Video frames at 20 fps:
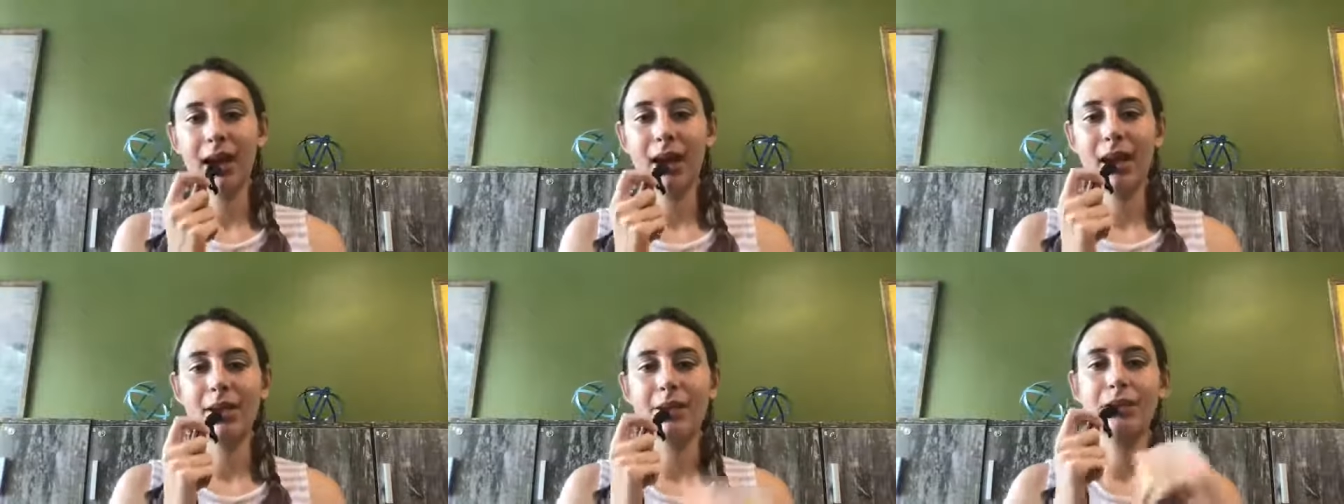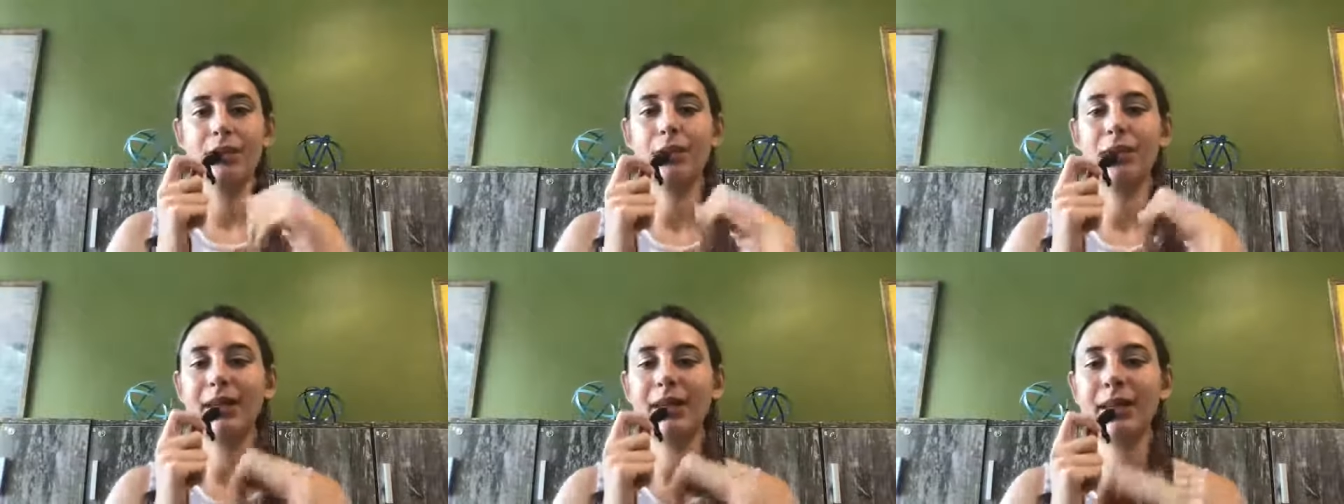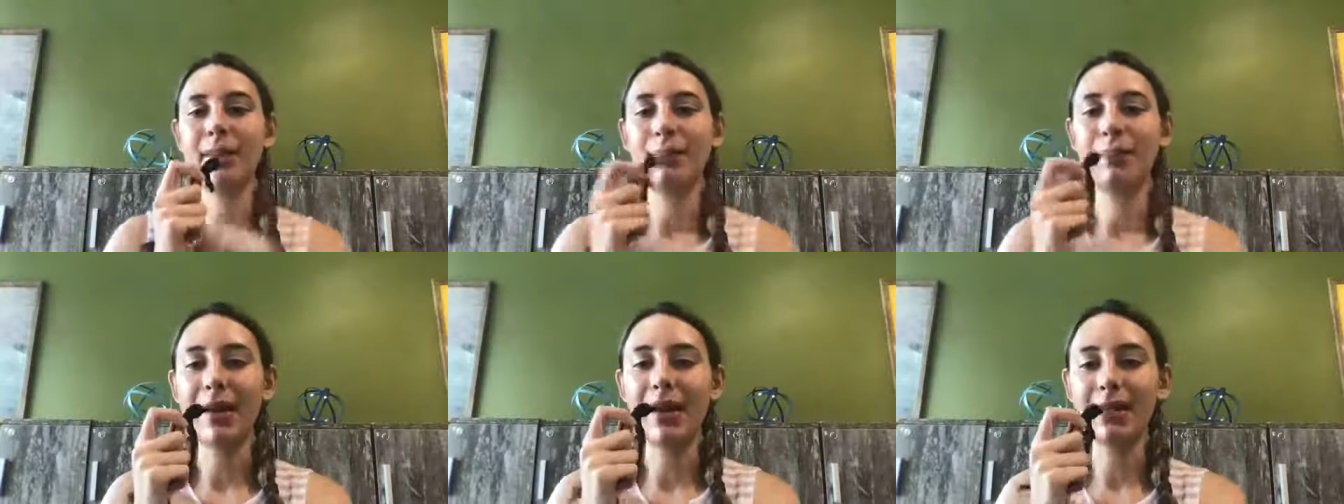and doing
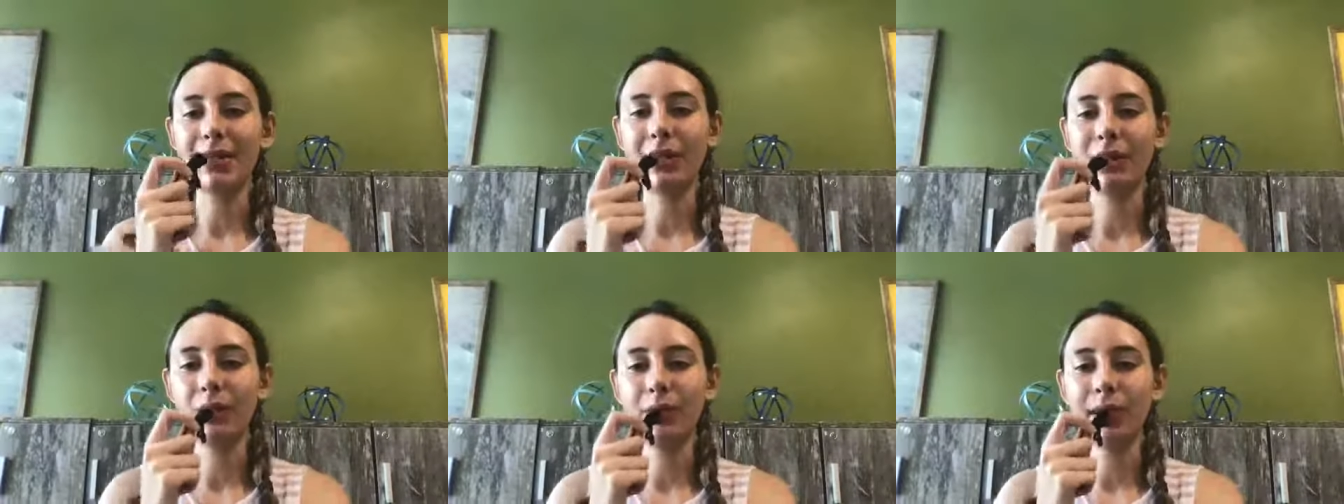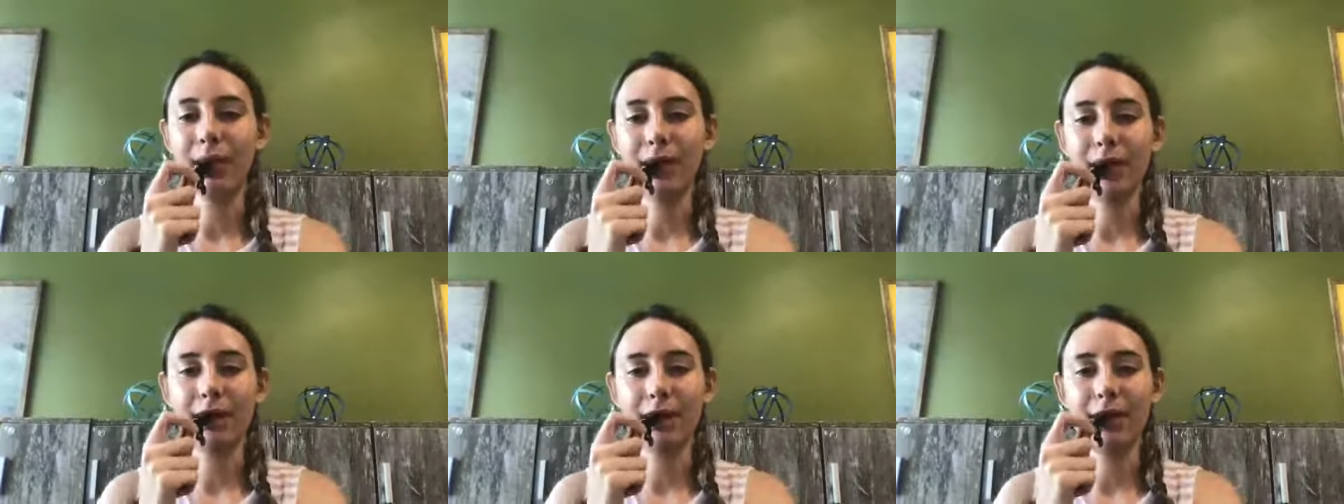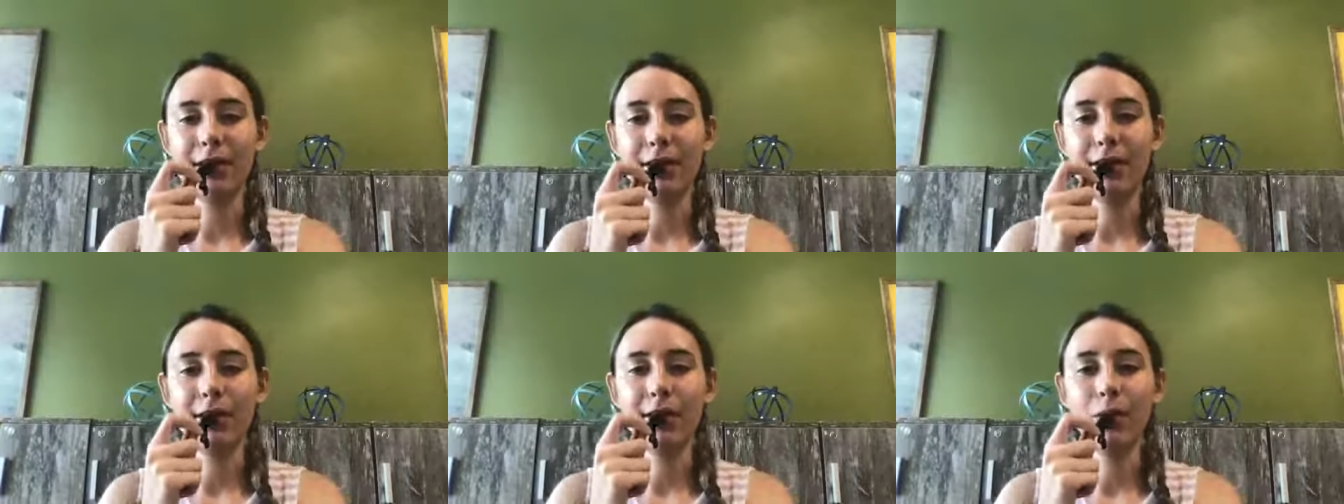the best you
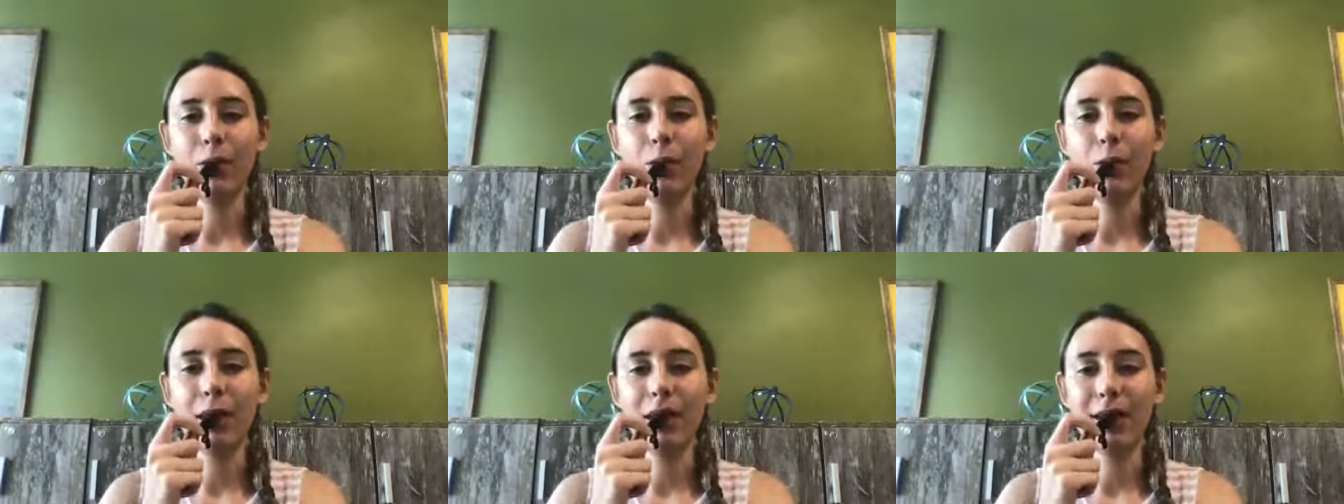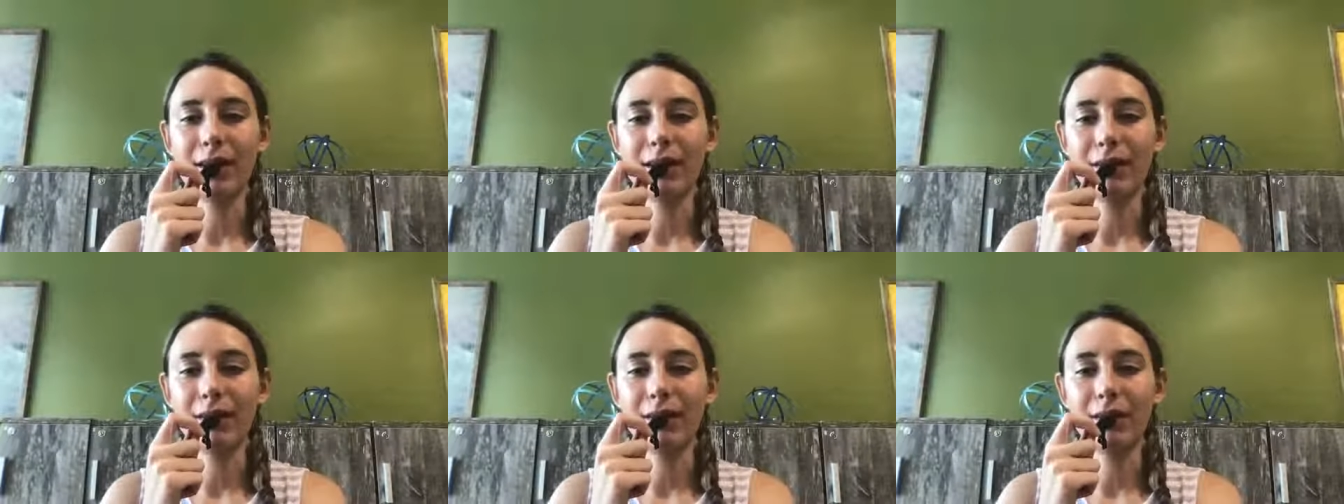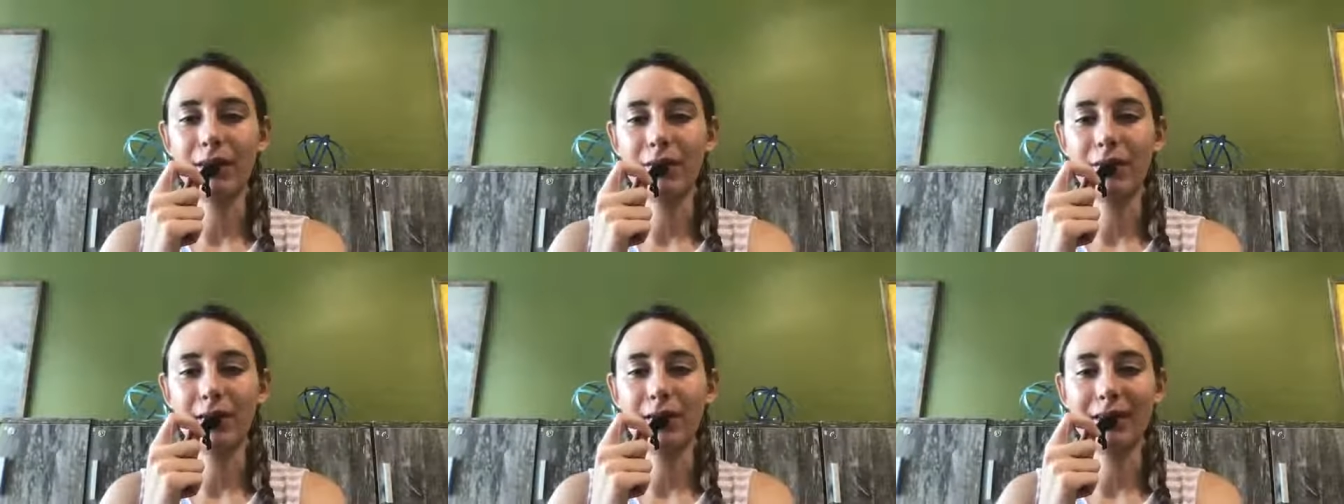can with
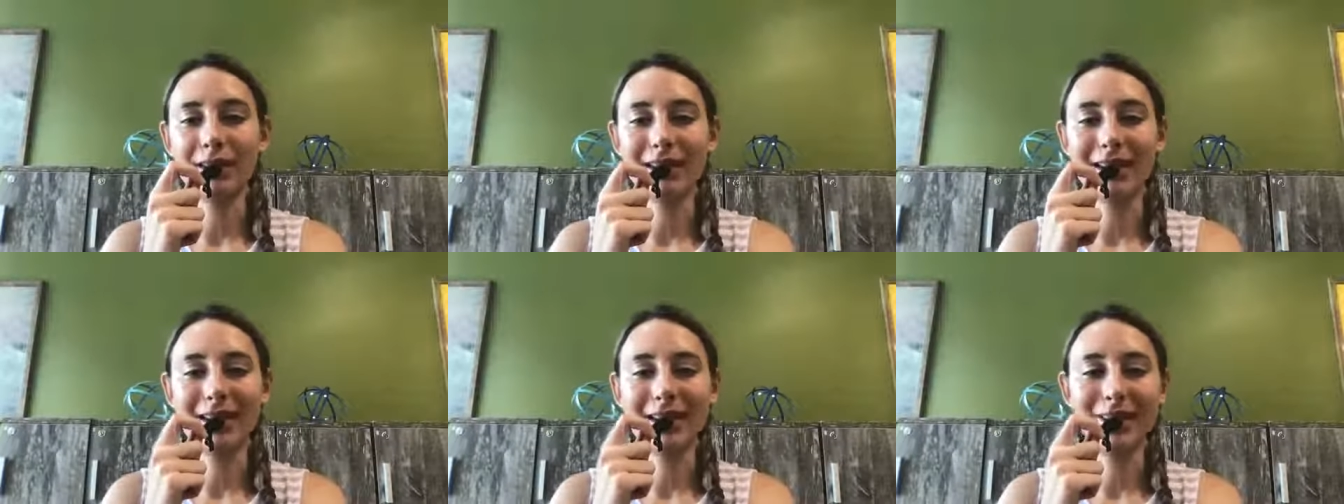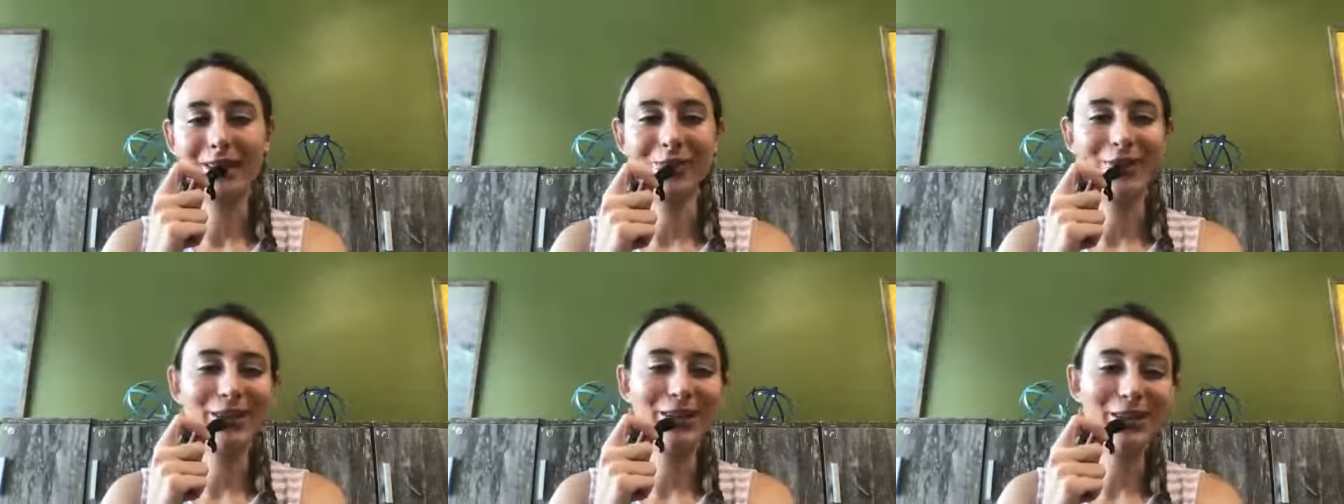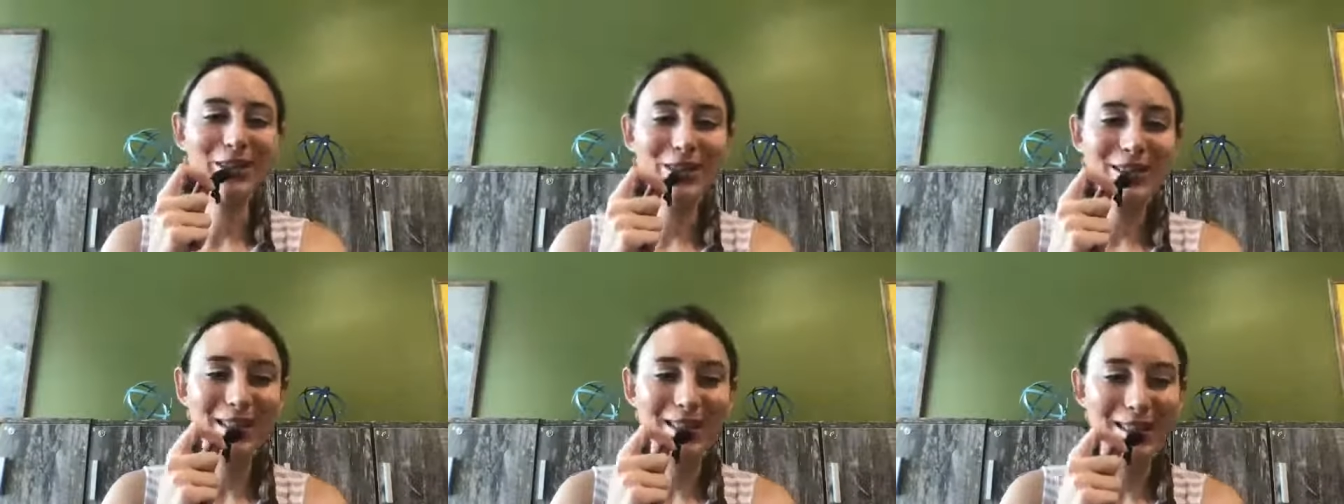obviously the
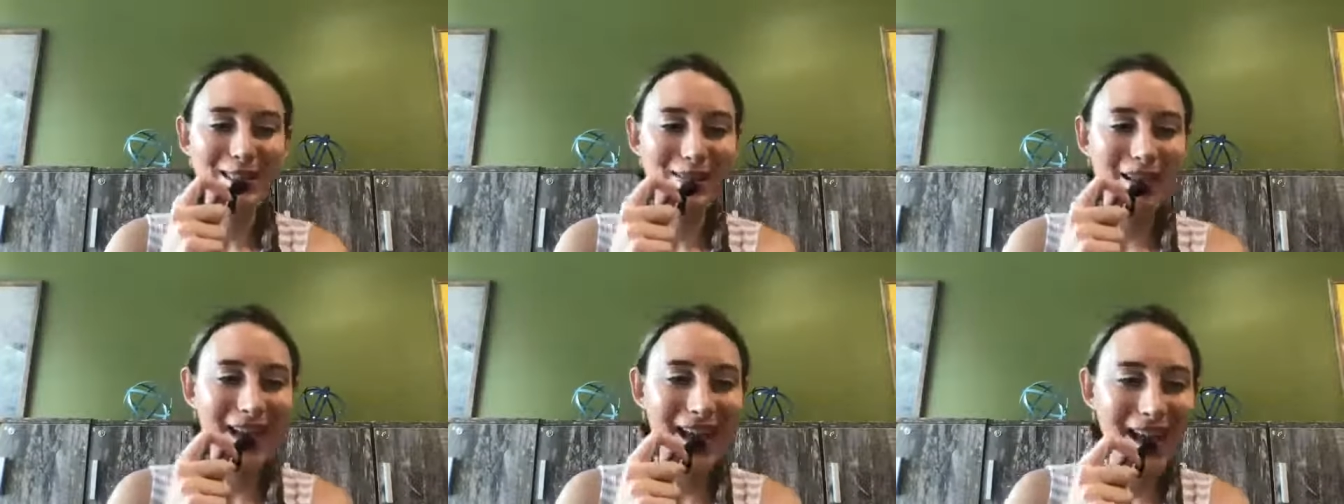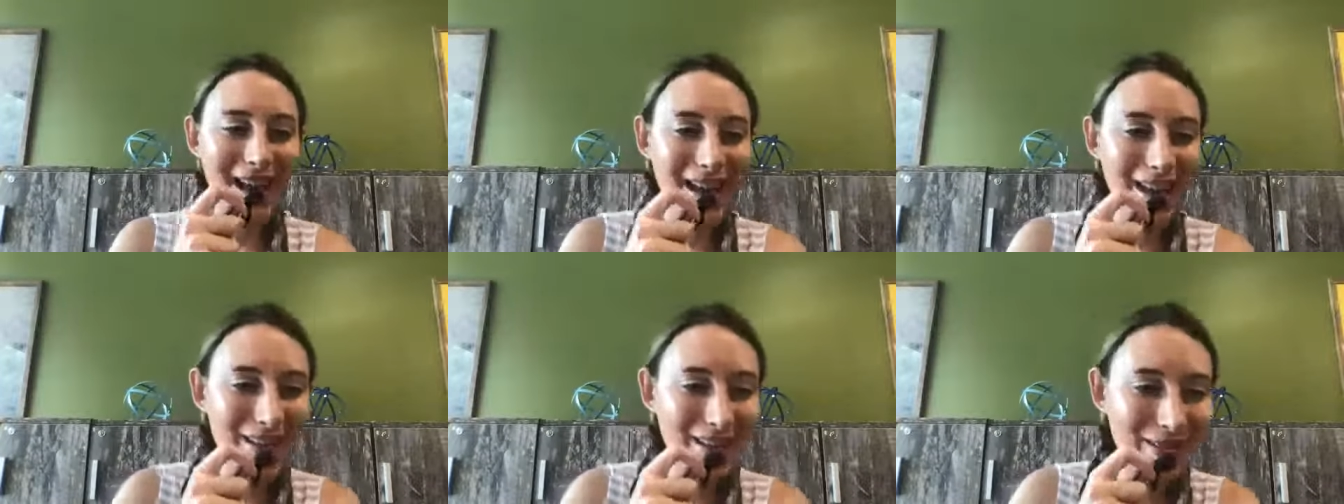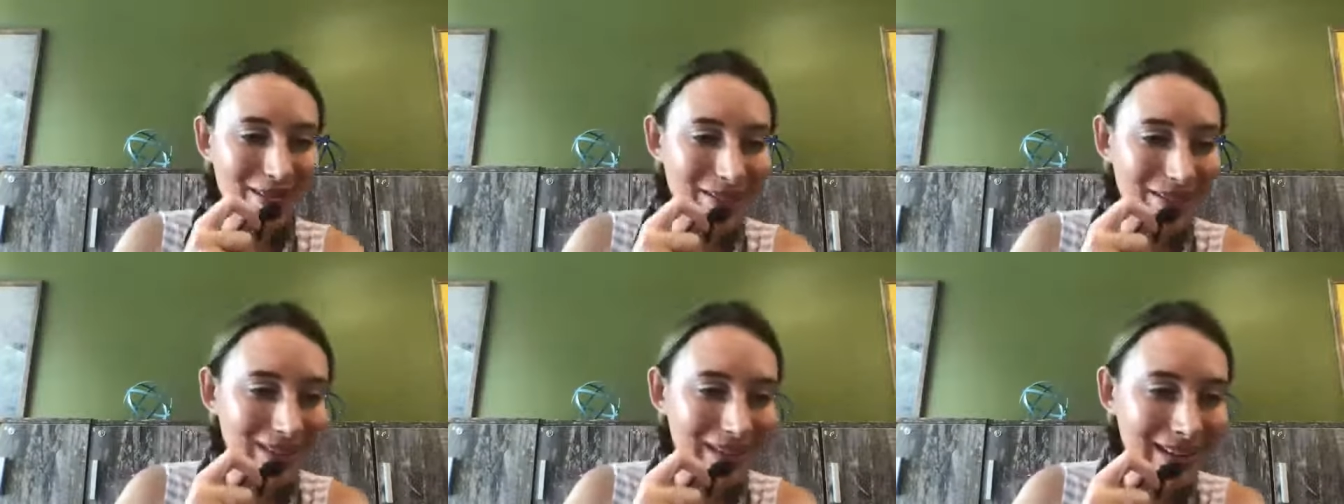resources you
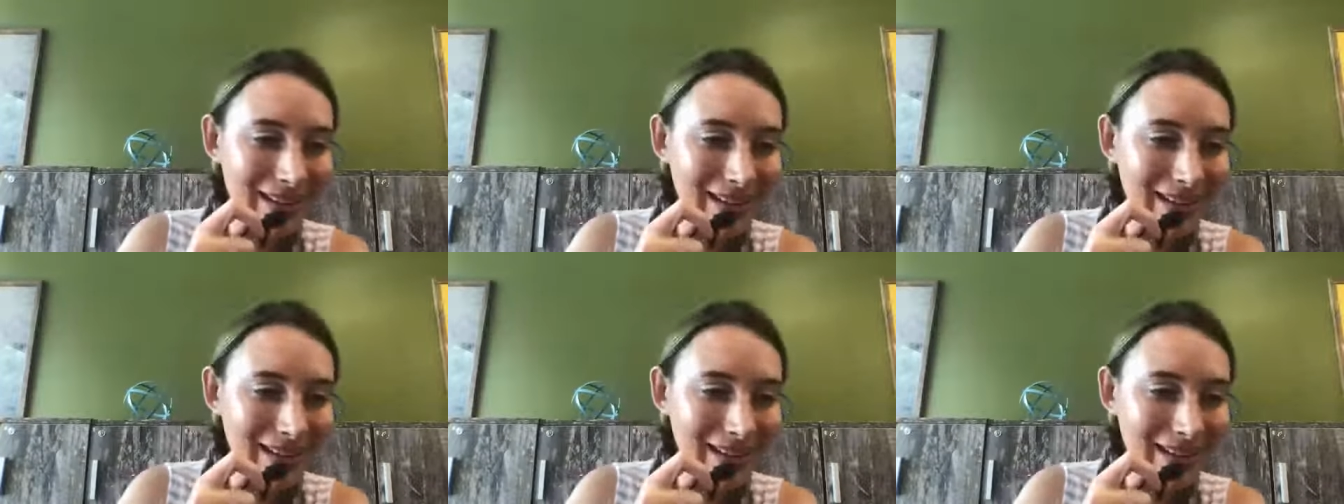have.